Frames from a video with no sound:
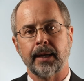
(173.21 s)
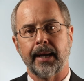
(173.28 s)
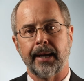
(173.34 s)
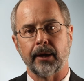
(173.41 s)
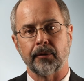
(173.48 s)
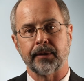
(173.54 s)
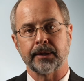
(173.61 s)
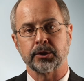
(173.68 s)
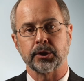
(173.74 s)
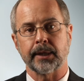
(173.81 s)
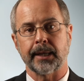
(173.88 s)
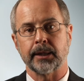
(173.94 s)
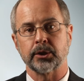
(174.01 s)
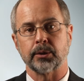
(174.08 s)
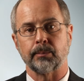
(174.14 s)
Health
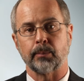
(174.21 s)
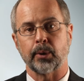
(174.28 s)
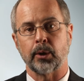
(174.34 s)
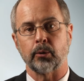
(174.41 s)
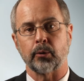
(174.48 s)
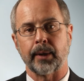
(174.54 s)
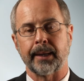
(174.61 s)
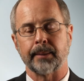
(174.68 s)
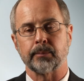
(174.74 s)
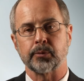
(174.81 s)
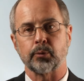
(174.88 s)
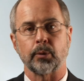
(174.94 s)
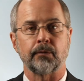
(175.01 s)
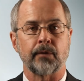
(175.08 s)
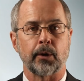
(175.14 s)
Education
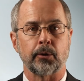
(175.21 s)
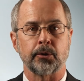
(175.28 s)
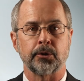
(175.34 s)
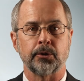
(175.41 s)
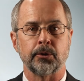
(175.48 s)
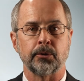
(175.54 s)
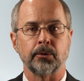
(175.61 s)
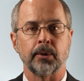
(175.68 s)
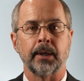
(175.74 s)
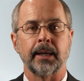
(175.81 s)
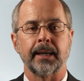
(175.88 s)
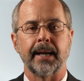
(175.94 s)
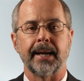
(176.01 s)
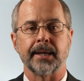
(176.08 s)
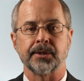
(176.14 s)
Programs, referred to
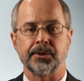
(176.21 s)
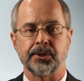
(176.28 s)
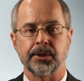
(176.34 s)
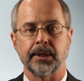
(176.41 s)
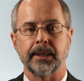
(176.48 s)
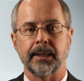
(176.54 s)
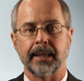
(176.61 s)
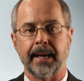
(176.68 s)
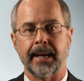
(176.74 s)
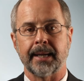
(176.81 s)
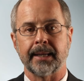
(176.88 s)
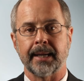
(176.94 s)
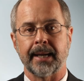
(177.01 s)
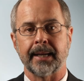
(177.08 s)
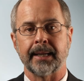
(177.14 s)
as
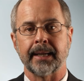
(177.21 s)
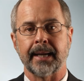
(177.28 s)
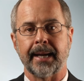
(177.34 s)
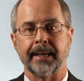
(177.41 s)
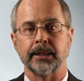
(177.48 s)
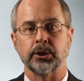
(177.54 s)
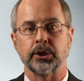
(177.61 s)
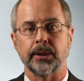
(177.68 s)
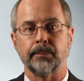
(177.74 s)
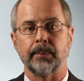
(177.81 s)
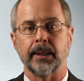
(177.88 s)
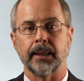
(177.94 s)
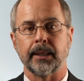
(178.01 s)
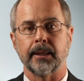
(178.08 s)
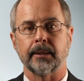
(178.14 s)

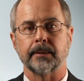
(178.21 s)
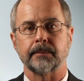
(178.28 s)
CAAHEP.